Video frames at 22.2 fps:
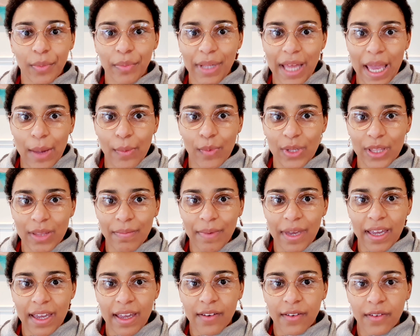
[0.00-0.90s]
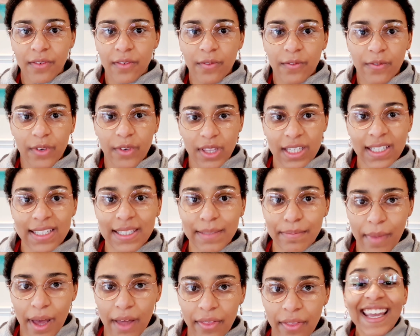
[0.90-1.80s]
plan with me for this
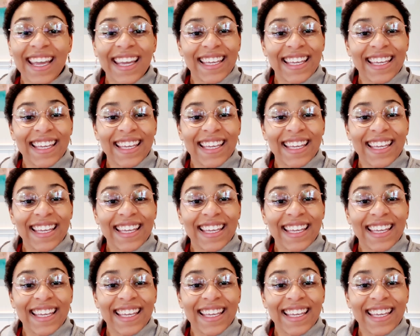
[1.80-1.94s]
month.